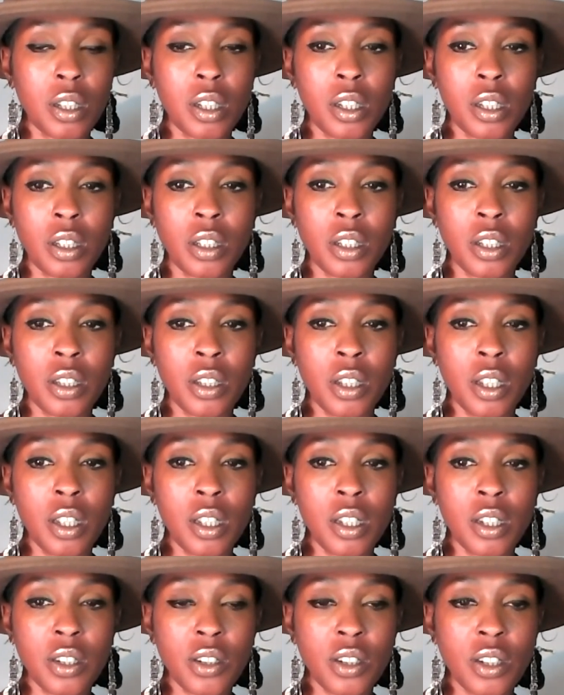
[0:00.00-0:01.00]
in
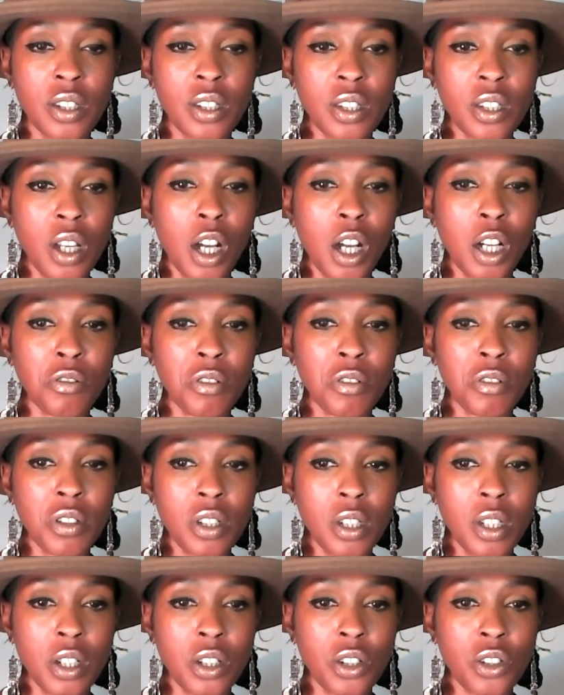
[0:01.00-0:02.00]
its
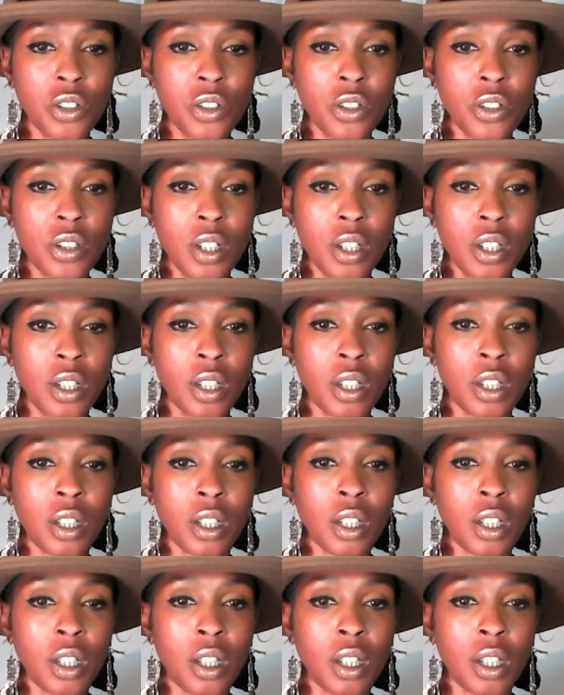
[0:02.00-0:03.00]
entirety, I should say.
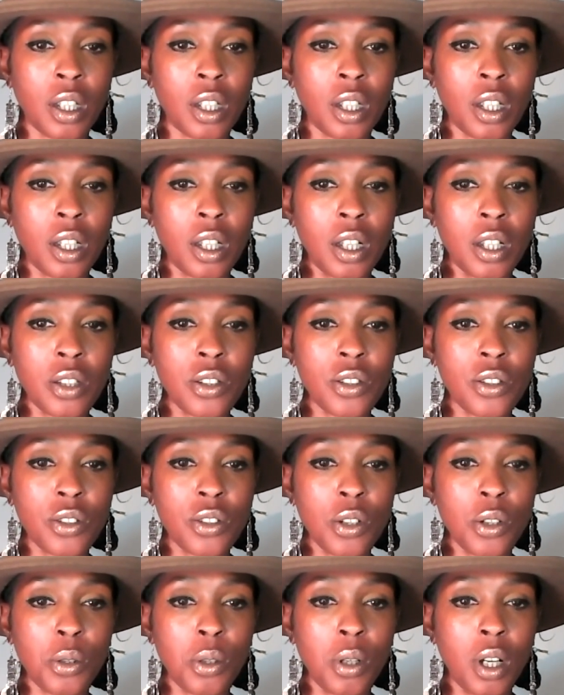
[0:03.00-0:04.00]
And
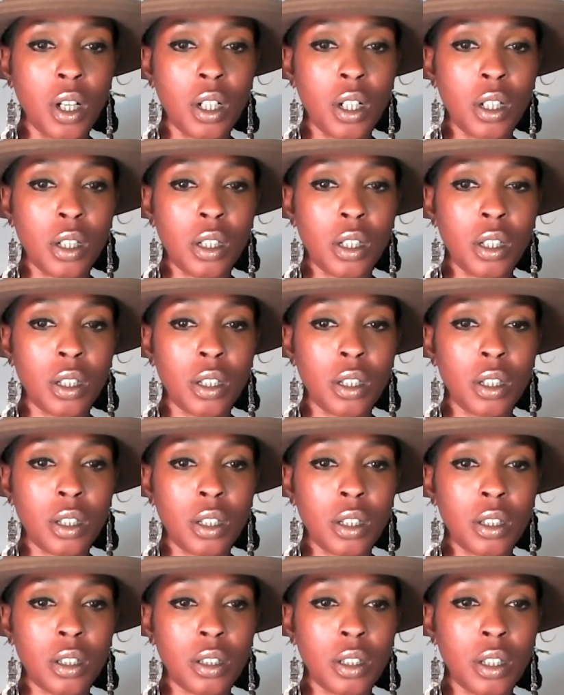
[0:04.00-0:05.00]
so
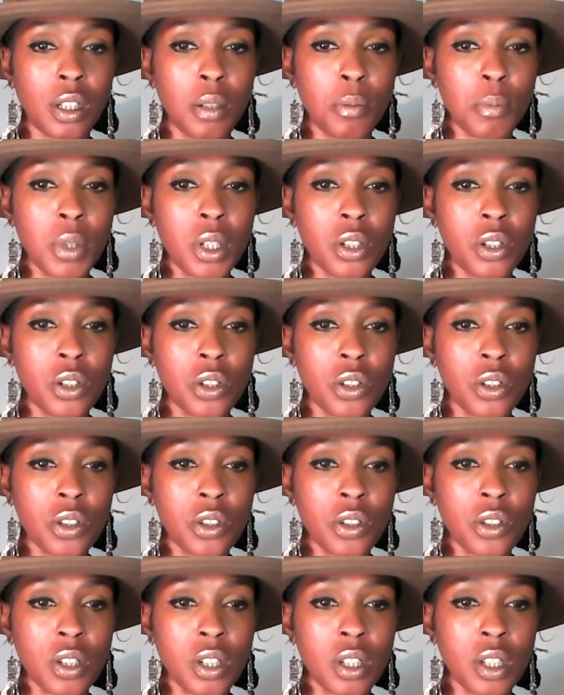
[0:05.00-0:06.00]
let me
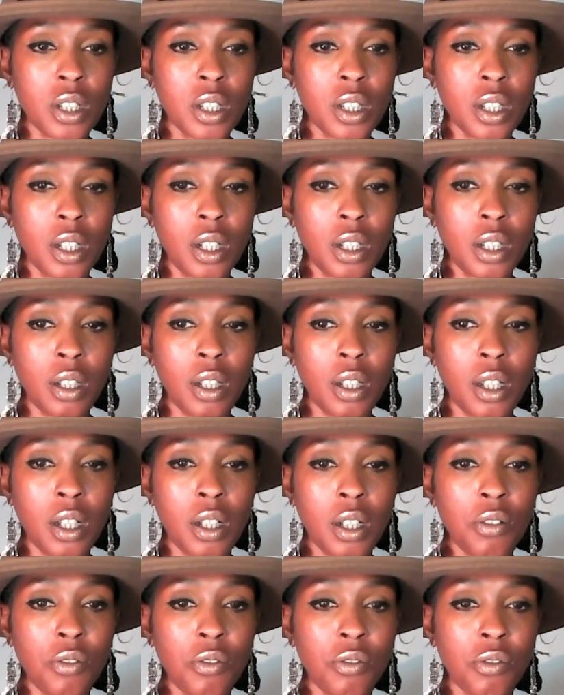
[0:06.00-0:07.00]
just see. I
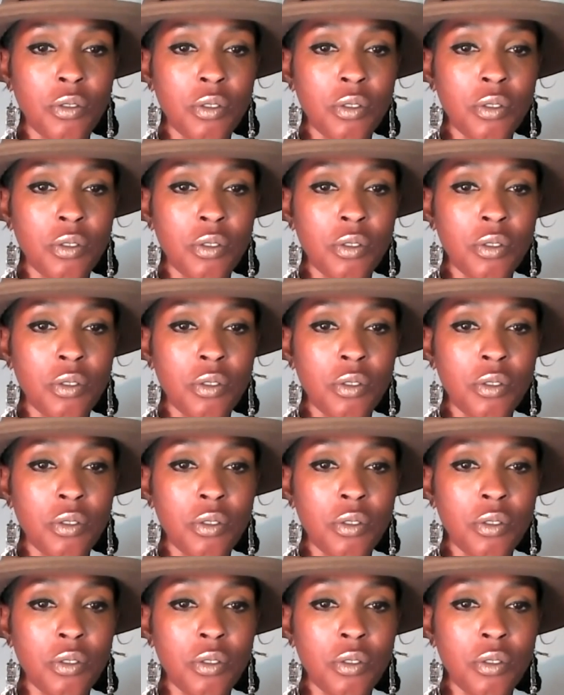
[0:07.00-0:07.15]
have,